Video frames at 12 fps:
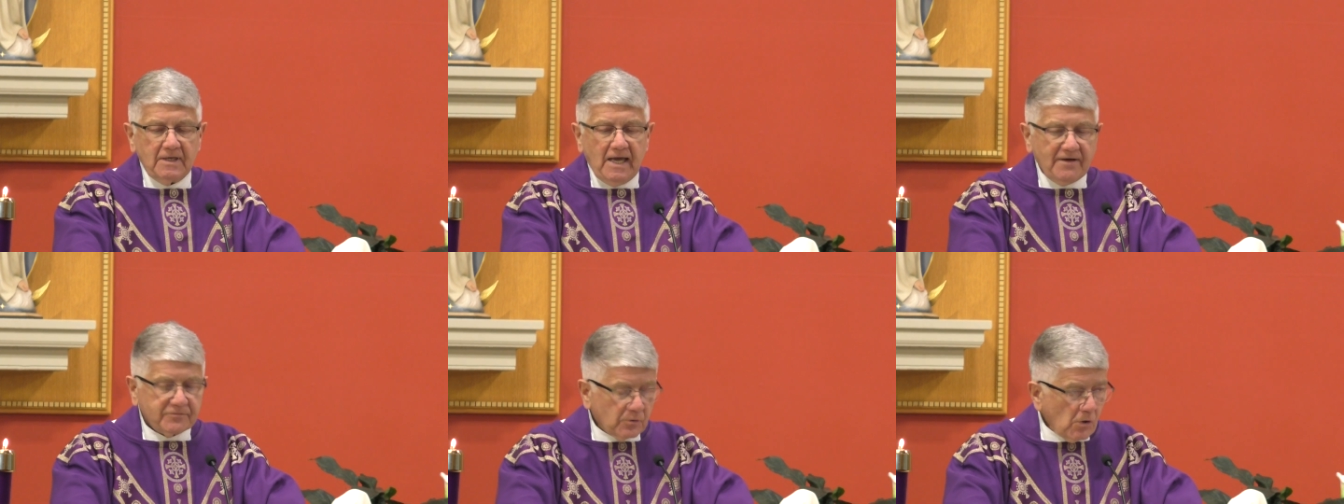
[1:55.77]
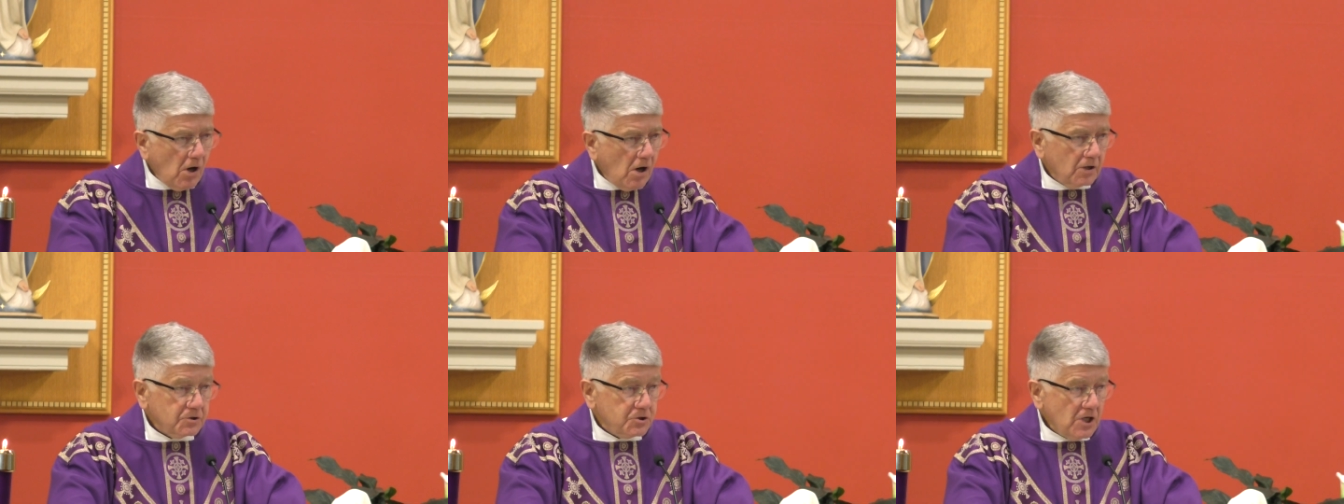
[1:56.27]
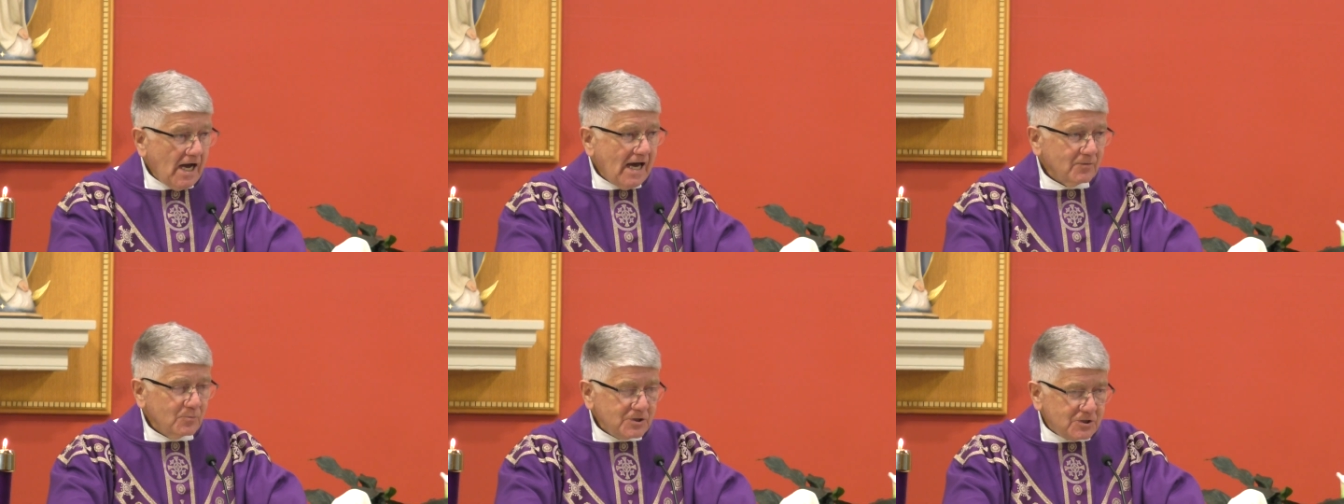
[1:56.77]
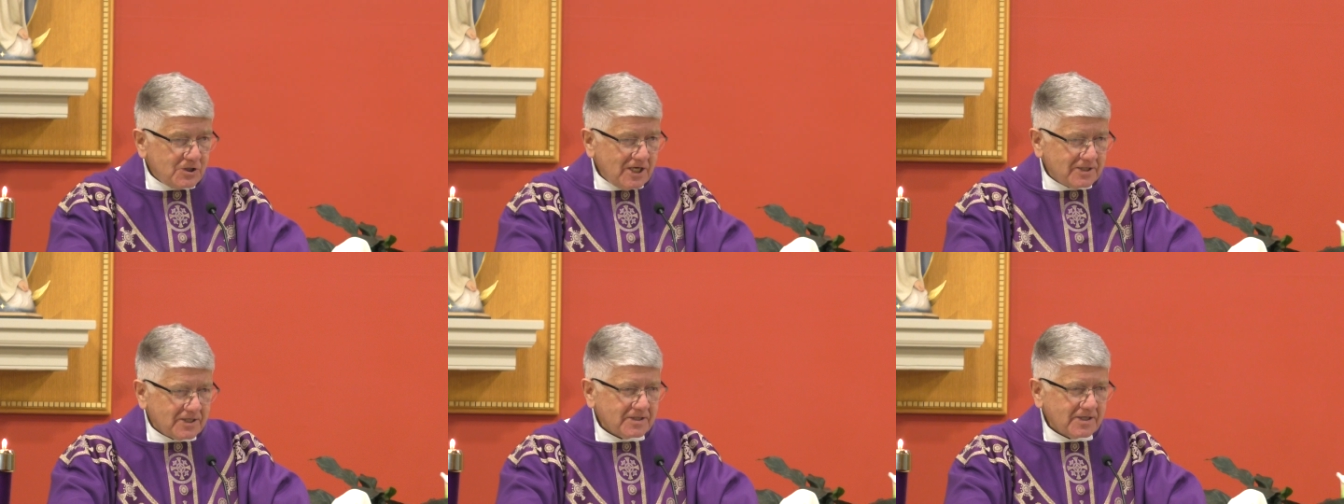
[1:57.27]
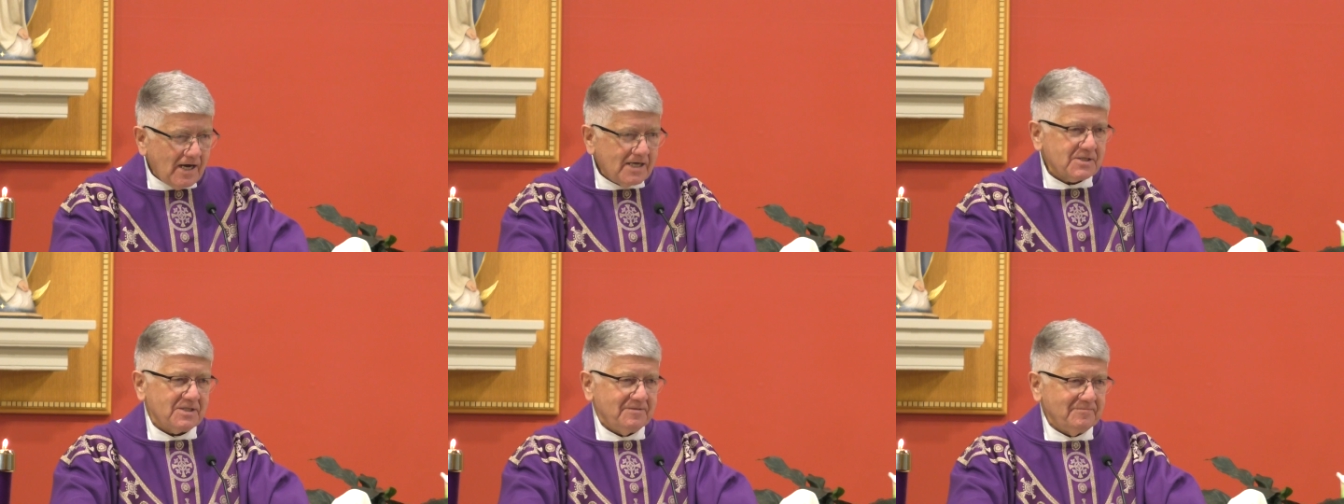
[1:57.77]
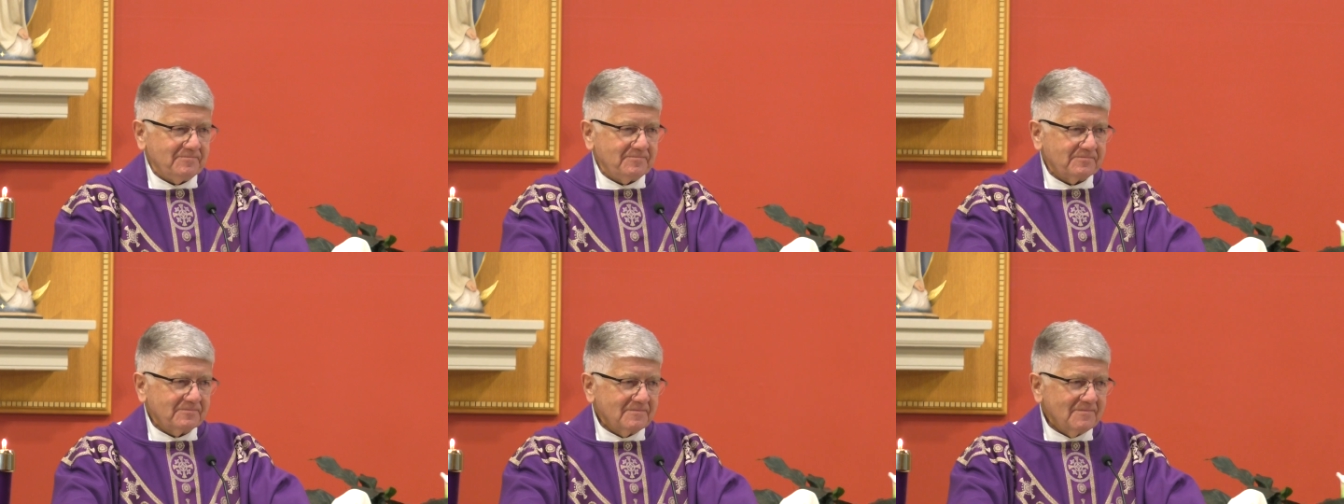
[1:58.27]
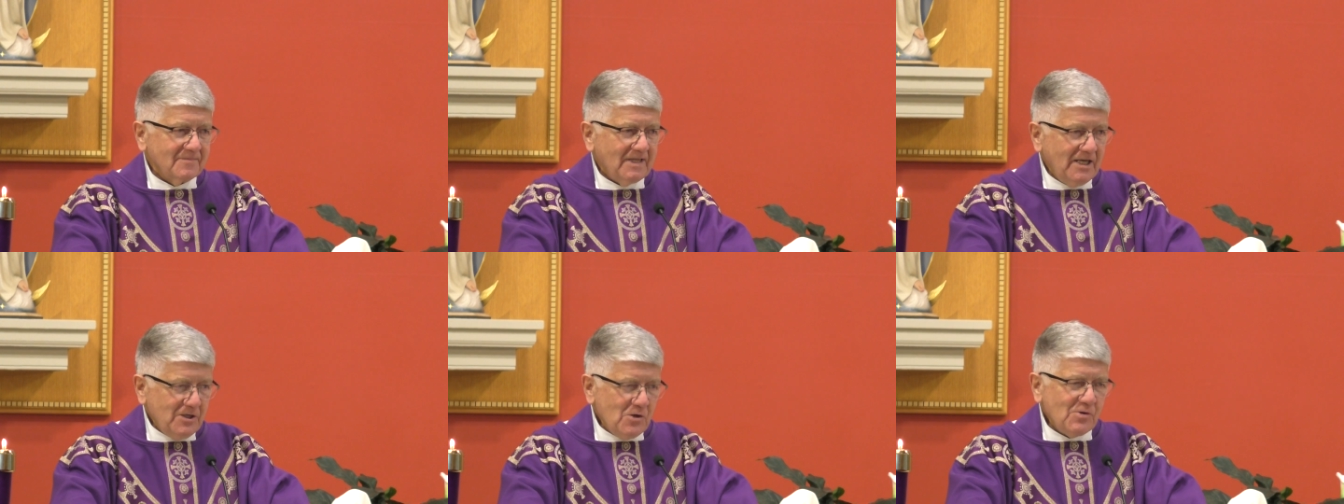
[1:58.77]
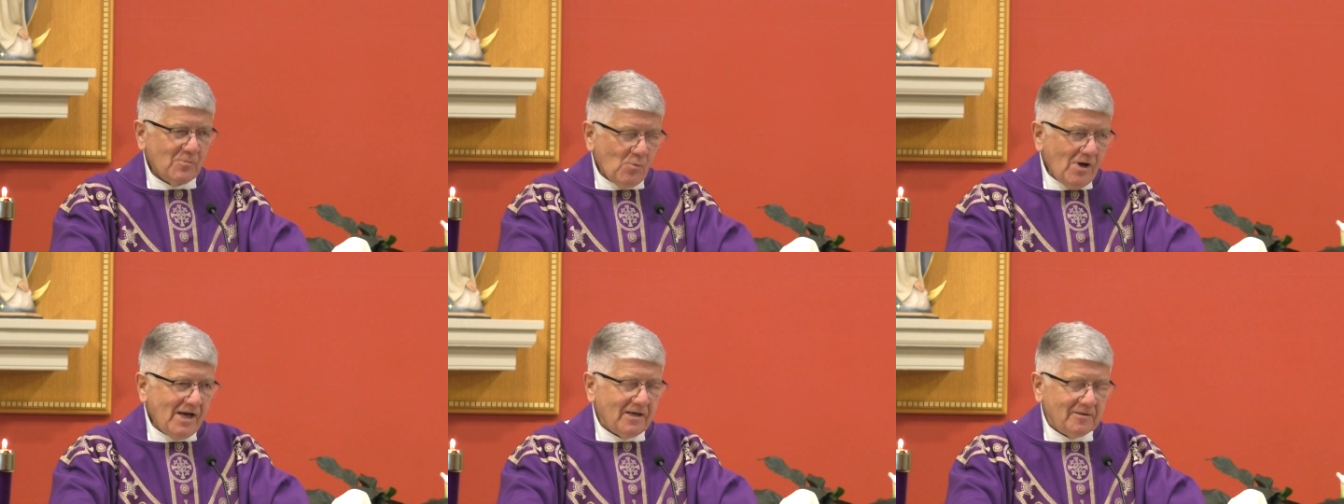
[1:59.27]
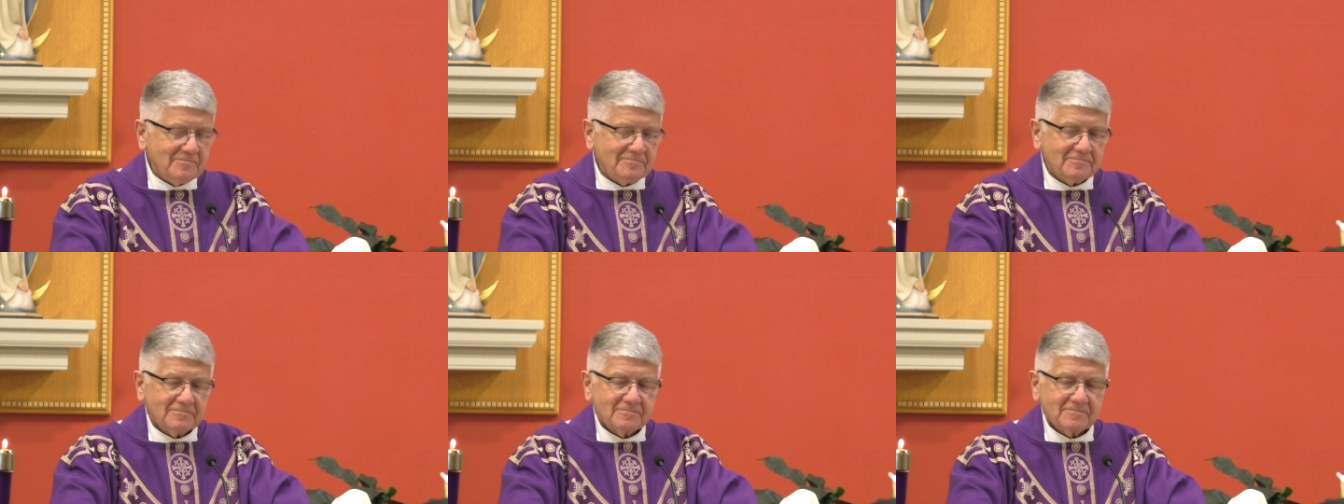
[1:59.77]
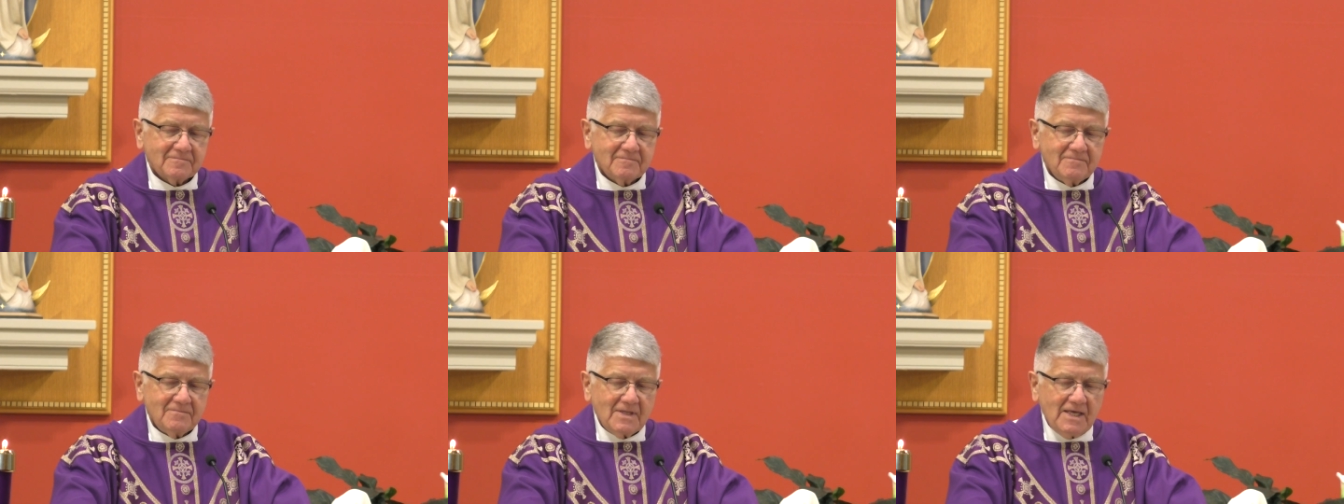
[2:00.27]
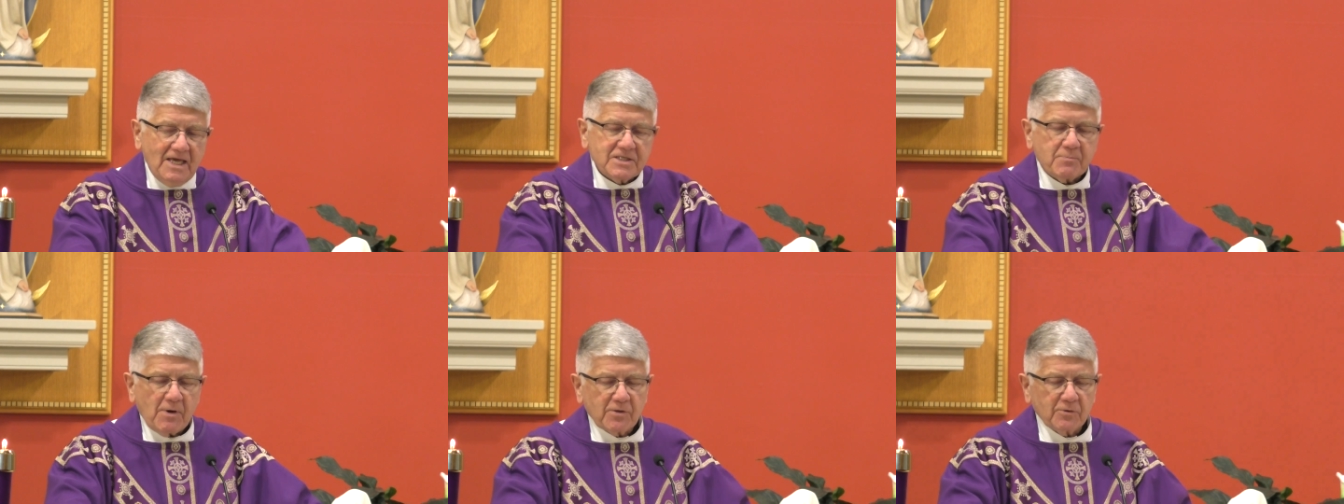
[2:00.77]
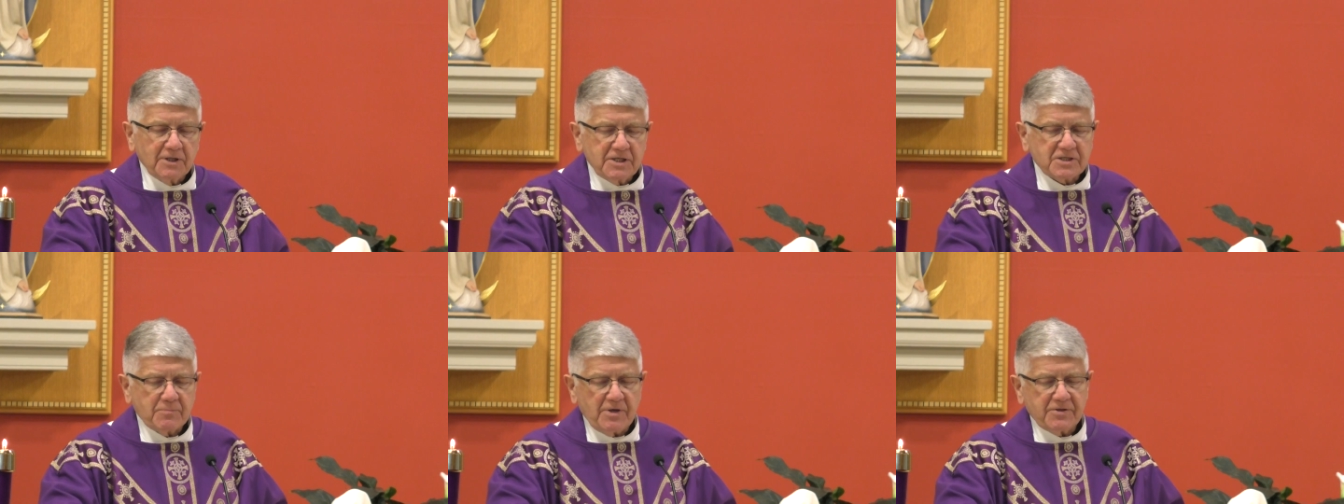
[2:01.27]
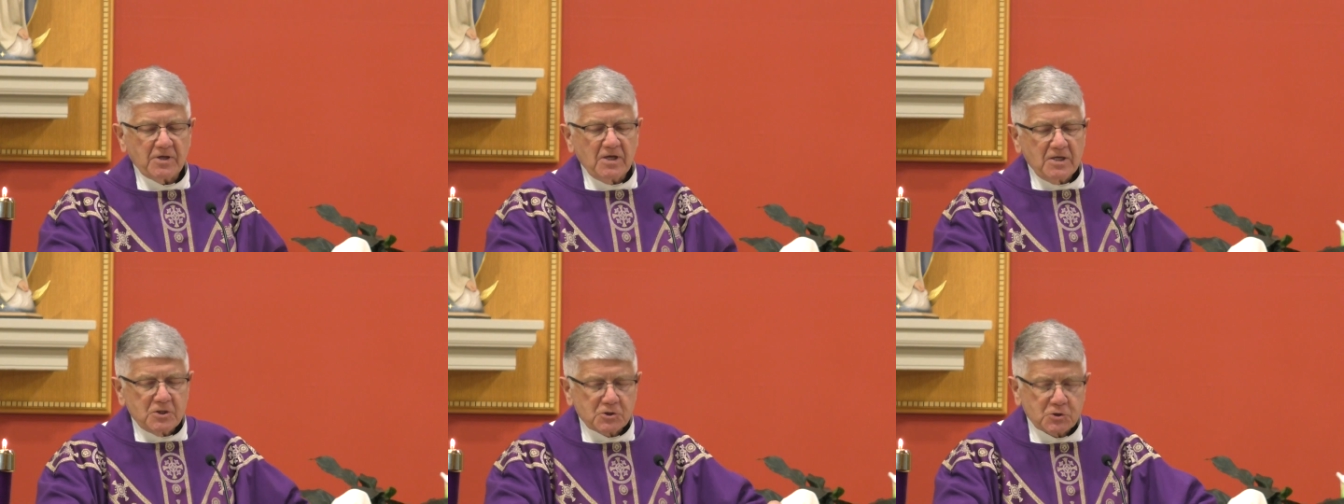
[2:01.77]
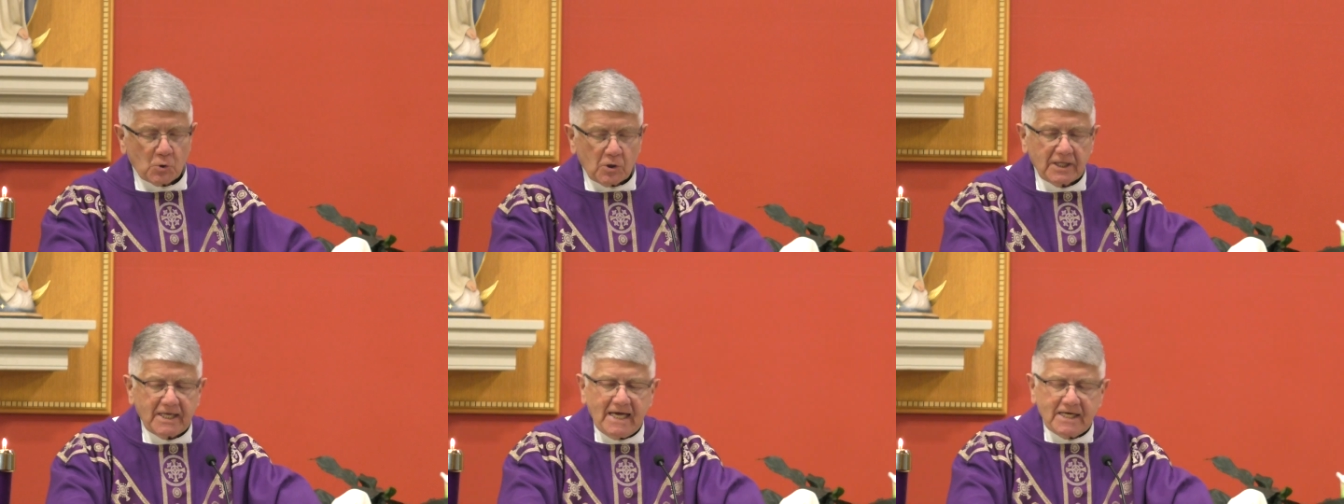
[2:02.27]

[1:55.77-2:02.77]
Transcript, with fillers: After all, John was Jesus' cousin. He knew him well. His mother Elizabeth surely